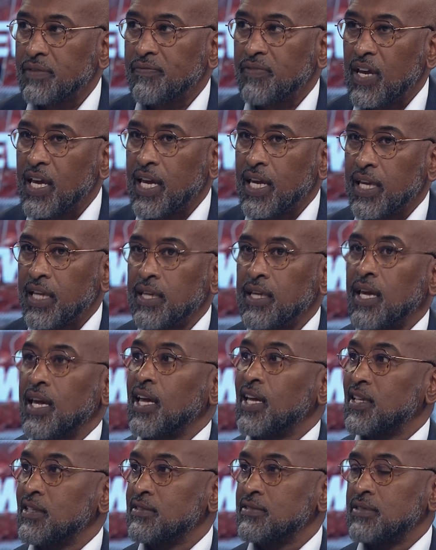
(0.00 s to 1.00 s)
vague,
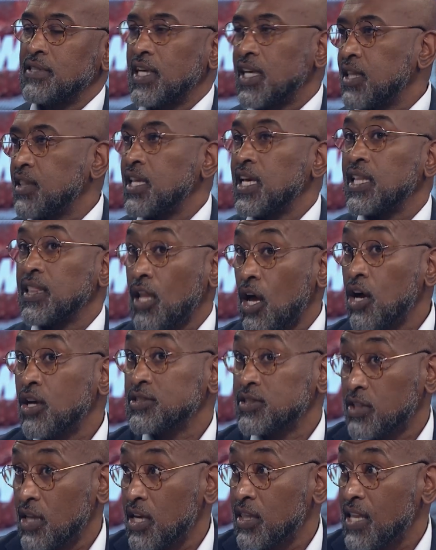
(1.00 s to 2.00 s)
and, and they
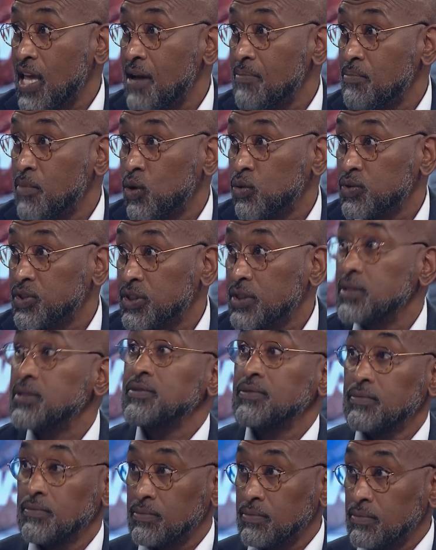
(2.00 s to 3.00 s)
lost on that motion.
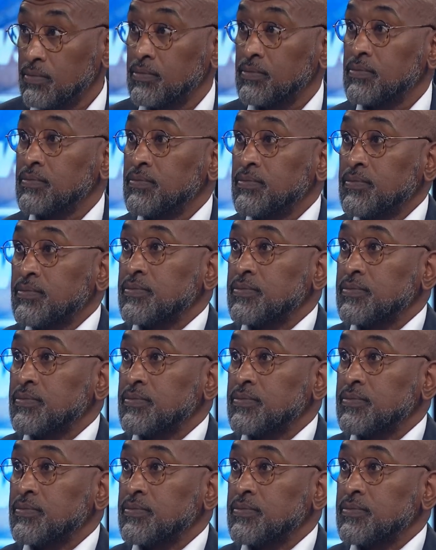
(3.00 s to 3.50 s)
Common sense,